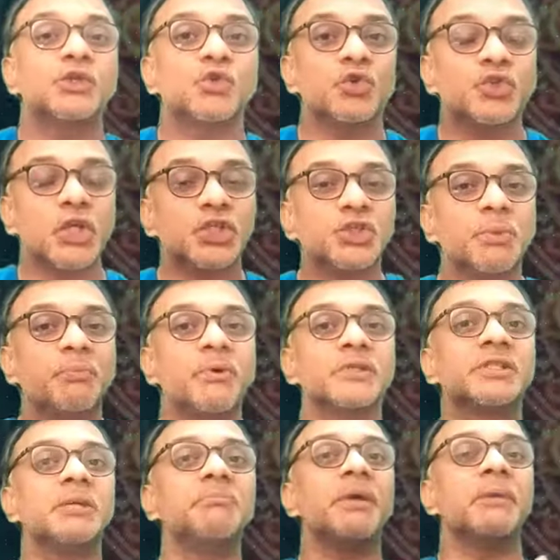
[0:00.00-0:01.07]
So such a
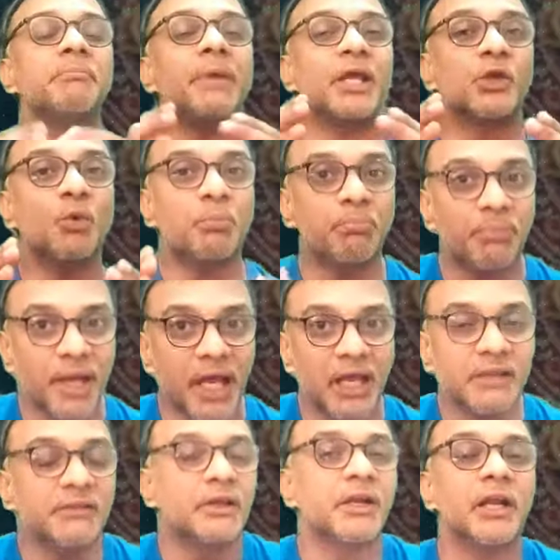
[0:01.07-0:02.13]
person may make you pay
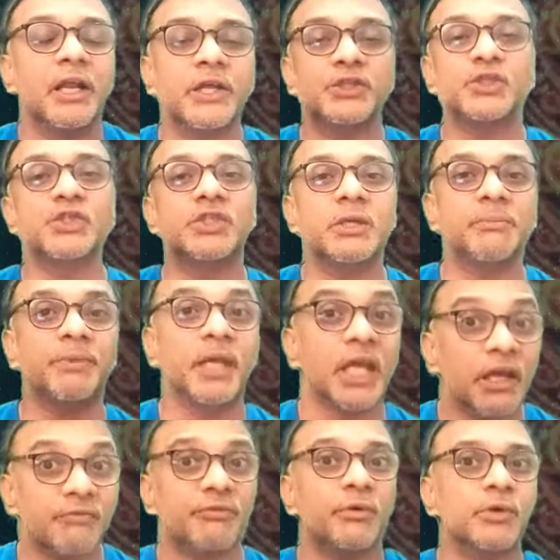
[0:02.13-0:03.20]
in the relationship
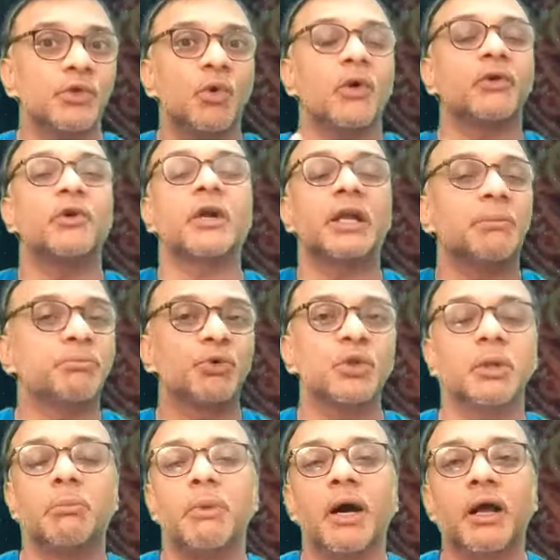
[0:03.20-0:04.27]
if you are not up to
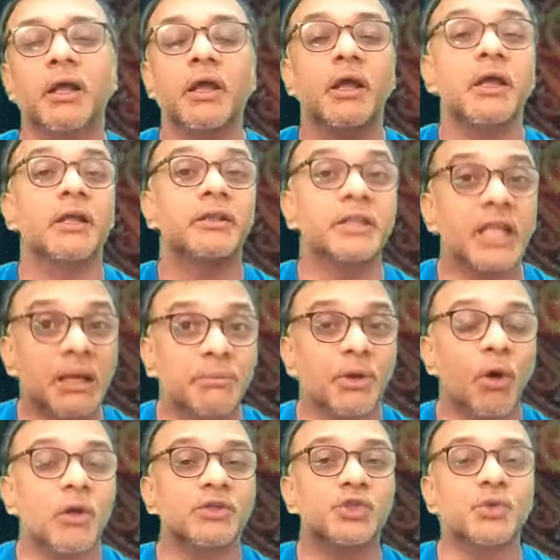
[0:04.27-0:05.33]
the mark. They
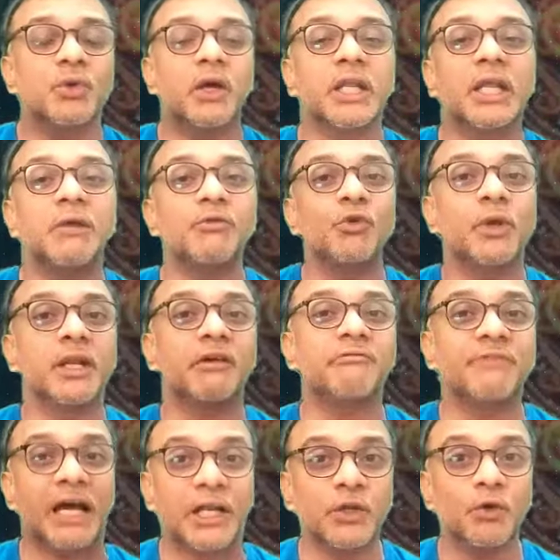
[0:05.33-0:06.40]
may also not give you enough
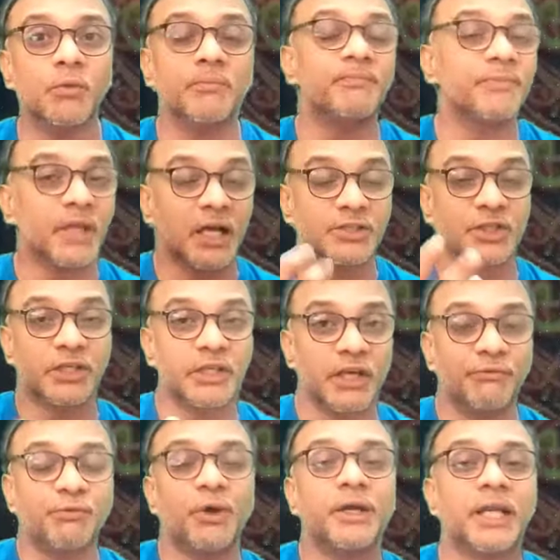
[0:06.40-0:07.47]
value as a
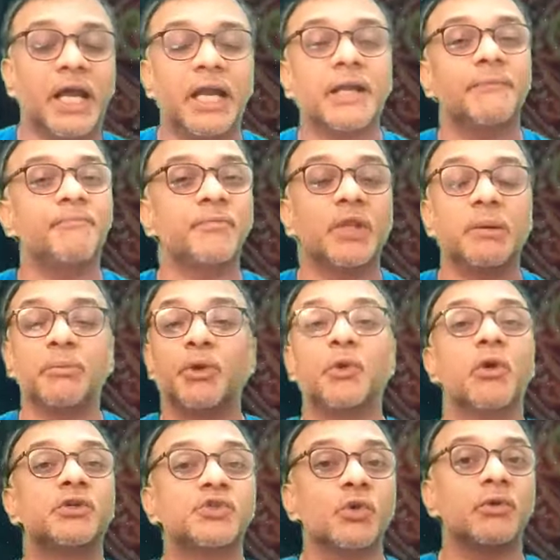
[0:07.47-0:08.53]
tit for tat. They may
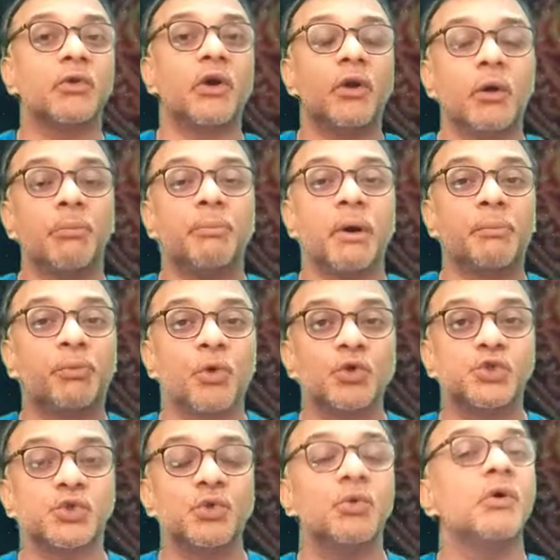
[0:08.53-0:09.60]
also not
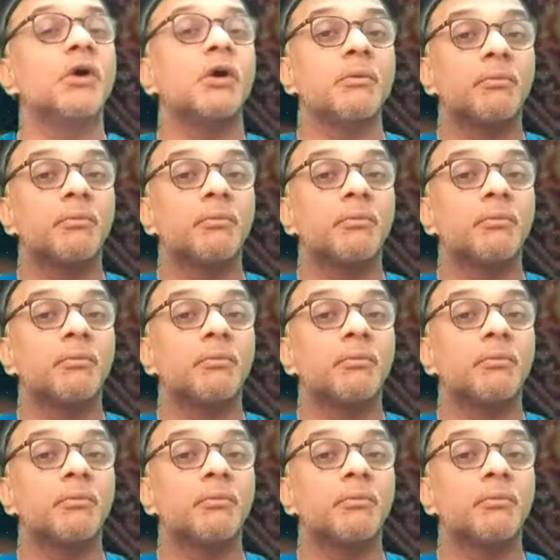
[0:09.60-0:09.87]
approach you,